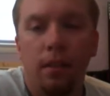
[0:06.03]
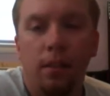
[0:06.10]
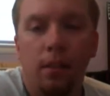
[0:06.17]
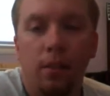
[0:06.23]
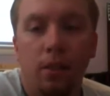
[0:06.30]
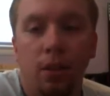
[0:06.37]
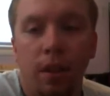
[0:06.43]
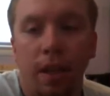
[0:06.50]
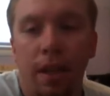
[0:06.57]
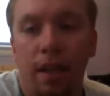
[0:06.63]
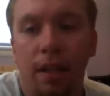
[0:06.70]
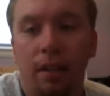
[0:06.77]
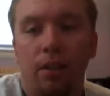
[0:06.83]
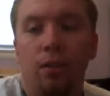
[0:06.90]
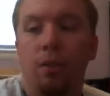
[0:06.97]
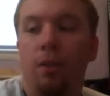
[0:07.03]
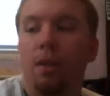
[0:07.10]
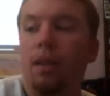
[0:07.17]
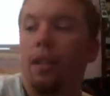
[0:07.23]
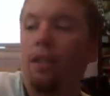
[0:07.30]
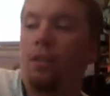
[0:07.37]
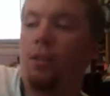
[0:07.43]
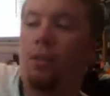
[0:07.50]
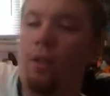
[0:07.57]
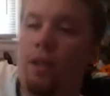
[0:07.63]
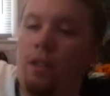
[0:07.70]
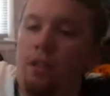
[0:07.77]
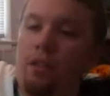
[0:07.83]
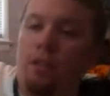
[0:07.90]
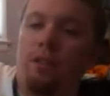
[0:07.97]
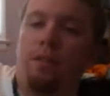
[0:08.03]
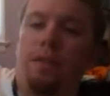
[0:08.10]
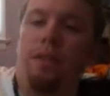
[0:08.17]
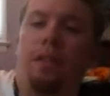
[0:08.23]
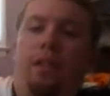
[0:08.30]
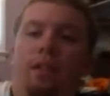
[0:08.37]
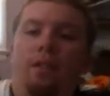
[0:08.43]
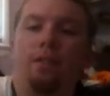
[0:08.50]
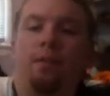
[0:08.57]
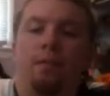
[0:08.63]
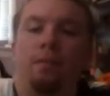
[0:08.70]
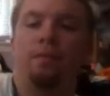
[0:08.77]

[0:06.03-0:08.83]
so that I could do a nice quick little video